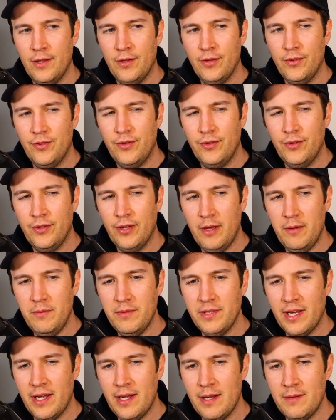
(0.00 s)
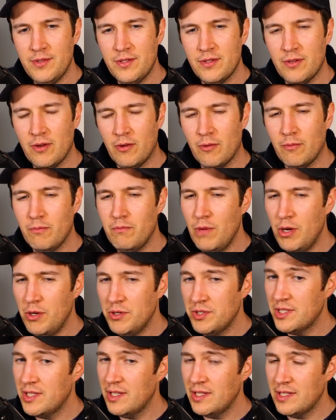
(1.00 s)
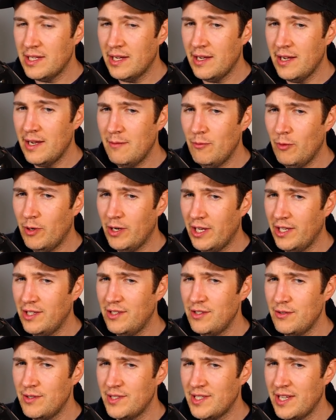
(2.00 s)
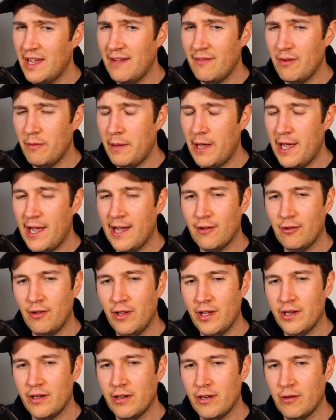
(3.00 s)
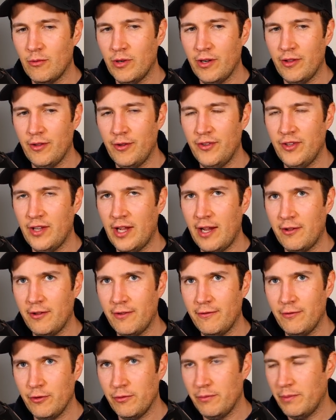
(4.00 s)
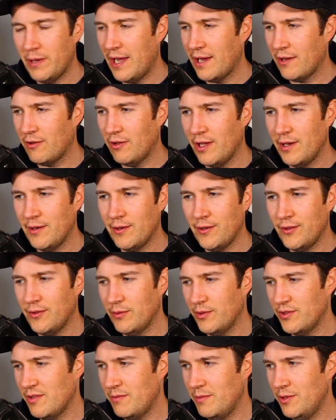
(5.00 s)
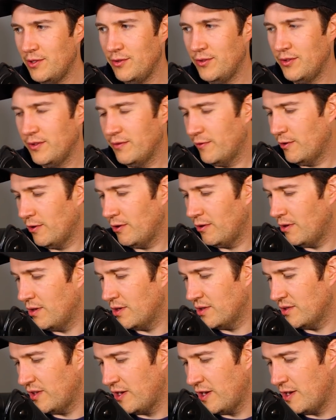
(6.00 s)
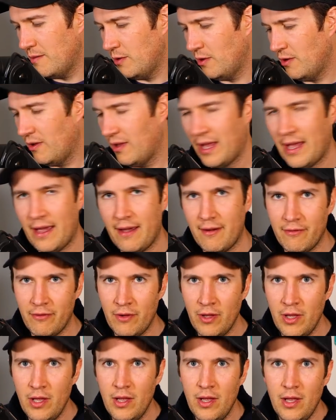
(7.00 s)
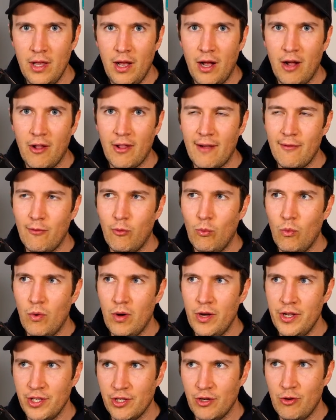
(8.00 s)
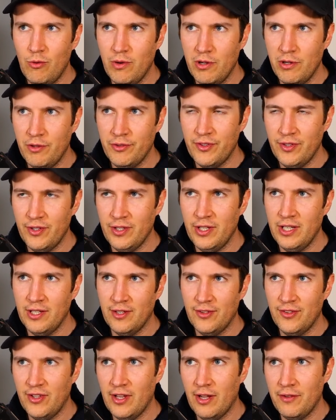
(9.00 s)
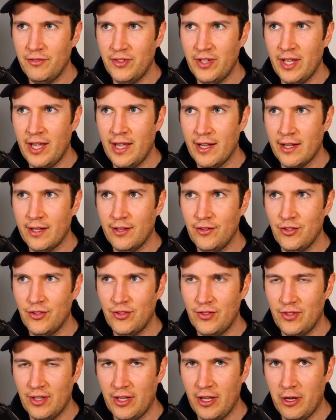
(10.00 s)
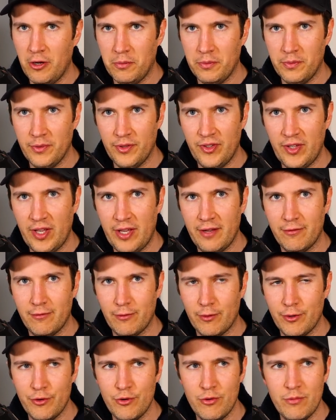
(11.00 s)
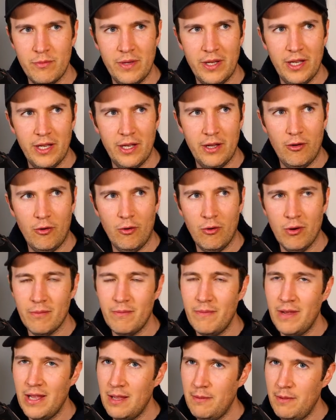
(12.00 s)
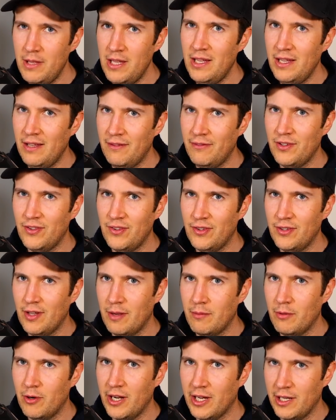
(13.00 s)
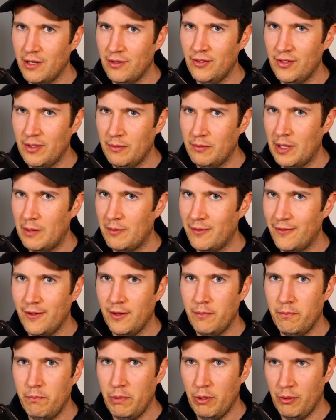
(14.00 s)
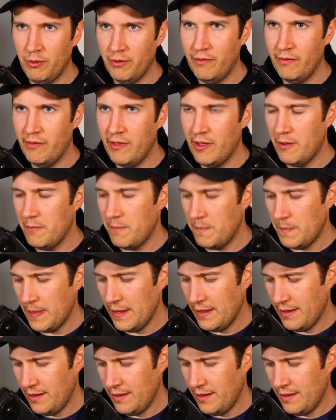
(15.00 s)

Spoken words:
Sometimes, or most of the time, what I do is I have a pack liner, one of those Nyla Flume pack liners, which I've been using for a long time, and I'll have one quilt in a stuff sack just to help save room. Or maybe if it's summer, I can sometimes fit both of them